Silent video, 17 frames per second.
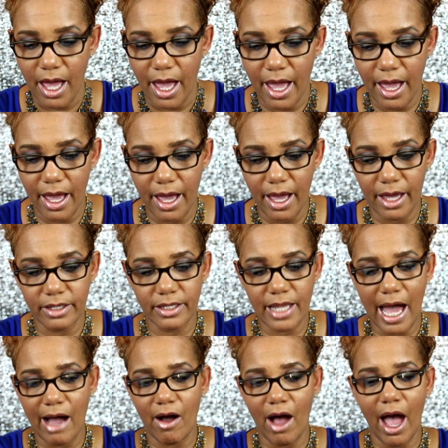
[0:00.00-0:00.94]
And
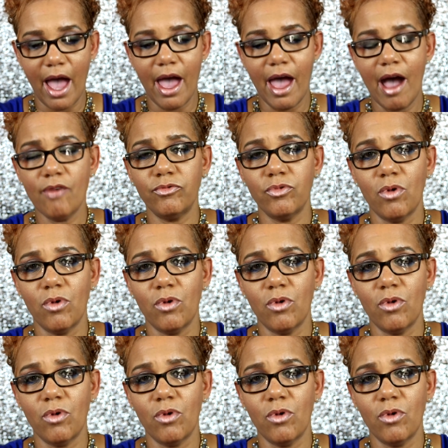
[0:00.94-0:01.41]
now I have